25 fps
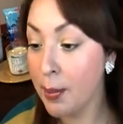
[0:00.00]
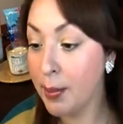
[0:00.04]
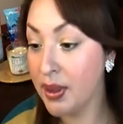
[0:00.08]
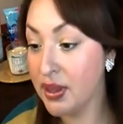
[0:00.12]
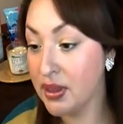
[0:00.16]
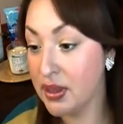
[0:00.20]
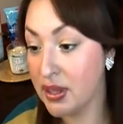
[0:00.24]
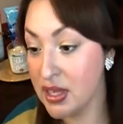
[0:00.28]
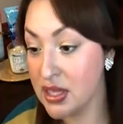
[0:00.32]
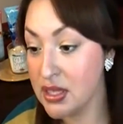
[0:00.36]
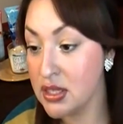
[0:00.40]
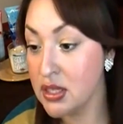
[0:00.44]

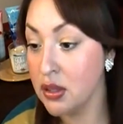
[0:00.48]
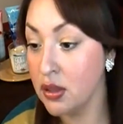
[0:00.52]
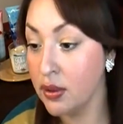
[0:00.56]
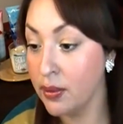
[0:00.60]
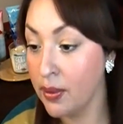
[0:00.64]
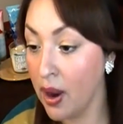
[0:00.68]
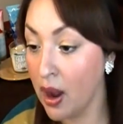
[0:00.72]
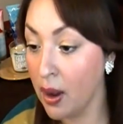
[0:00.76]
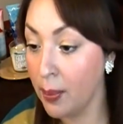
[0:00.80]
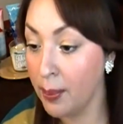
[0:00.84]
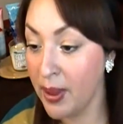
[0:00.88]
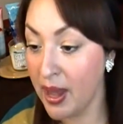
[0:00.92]
But this
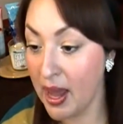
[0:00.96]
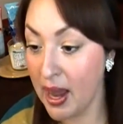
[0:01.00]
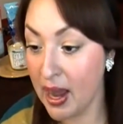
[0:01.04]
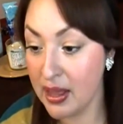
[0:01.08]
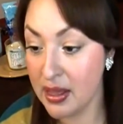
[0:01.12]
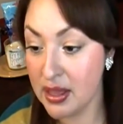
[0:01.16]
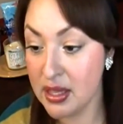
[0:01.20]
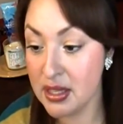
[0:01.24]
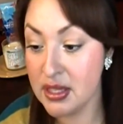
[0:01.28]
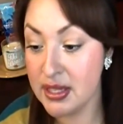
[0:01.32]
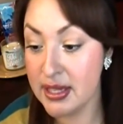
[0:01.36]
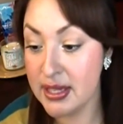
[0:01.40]
Lorac
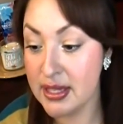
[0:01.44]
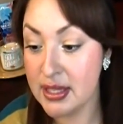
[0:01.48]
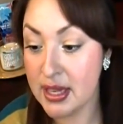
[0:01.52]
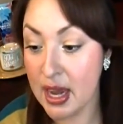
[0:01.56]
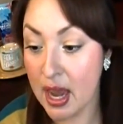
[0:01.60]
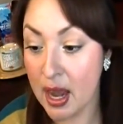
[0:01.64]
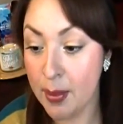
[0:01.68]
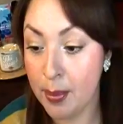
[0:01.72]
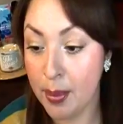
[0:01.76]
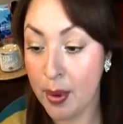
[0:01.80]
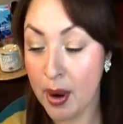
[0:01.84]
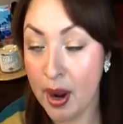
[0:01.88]
Behind the Scenes
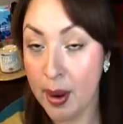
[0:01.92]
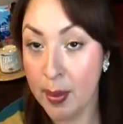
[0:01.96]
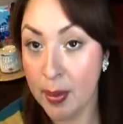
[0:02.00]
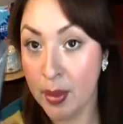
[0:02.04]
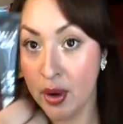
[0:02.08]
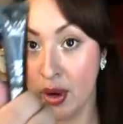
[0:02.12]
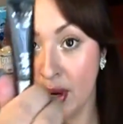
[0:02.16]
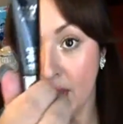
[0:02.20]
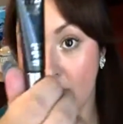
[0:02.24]
Eye Primer,